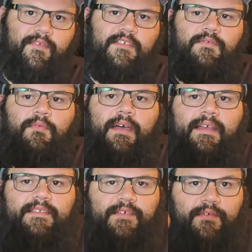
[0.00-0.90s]
if there's a
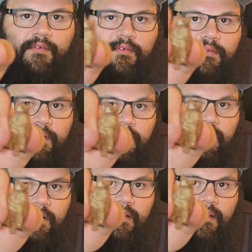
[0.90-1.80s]
way to
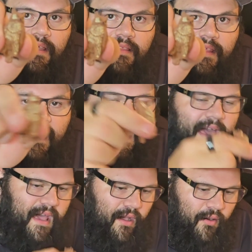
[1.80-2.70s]
get the
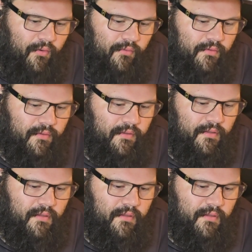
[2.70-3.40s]
owl